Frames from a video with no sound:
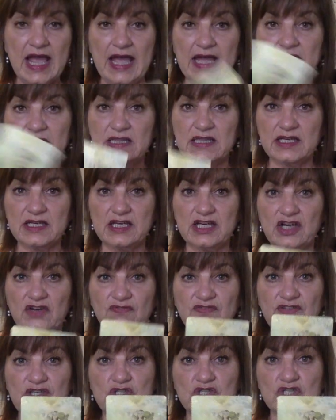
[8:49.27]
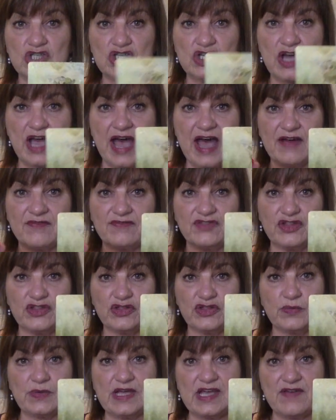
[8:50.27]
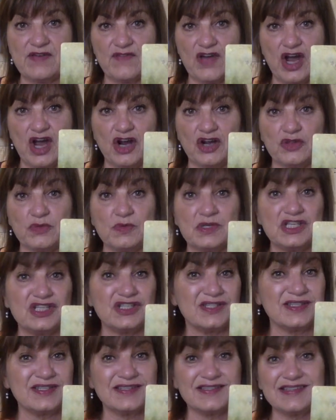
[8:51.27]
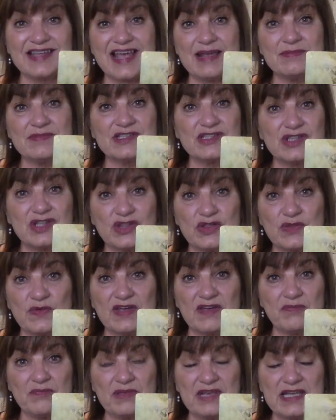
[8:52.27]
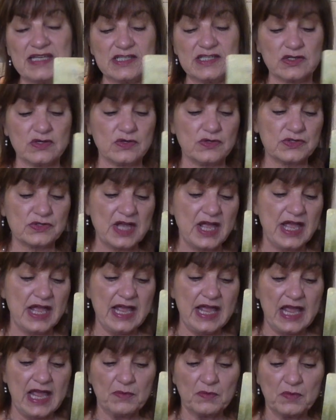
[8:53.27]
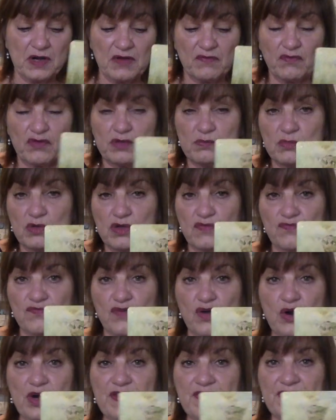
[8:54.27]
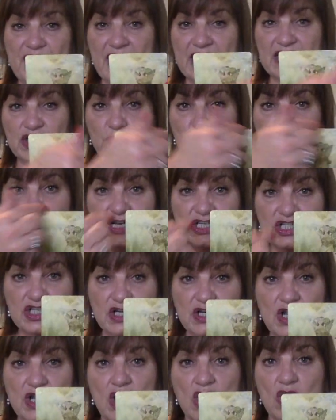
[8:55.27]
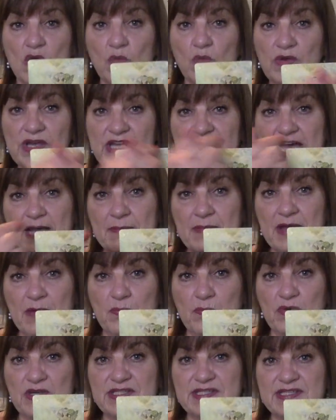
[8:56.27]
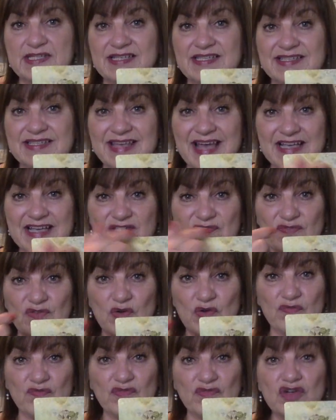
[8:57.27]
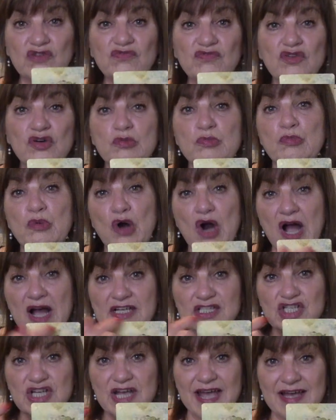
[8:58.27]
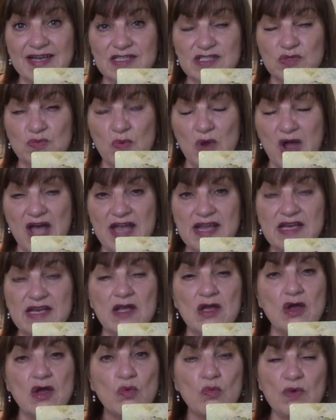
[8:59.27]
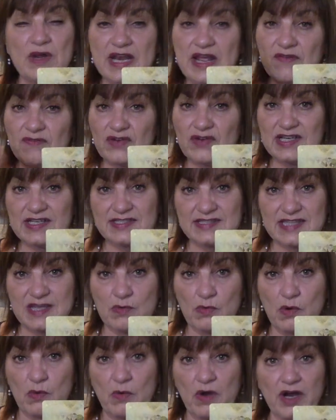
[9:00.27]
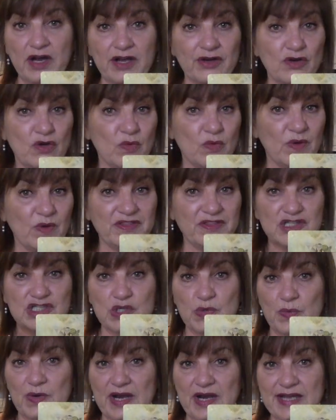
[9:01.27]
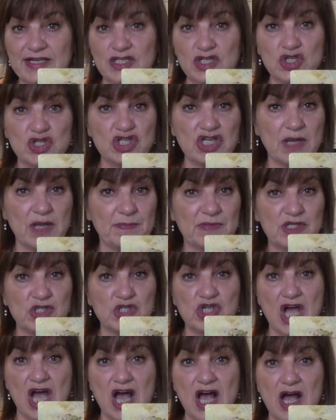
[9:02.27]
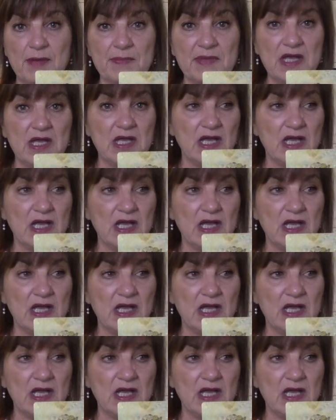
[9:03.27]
And in the near future, you have the Three of Earth, which is the same as the Three of Pentacles. And whenever we move forward in that direction, we come up with successful, fruitful projects, right? Whatever it is that we're working on, whether it's a relationship, a job,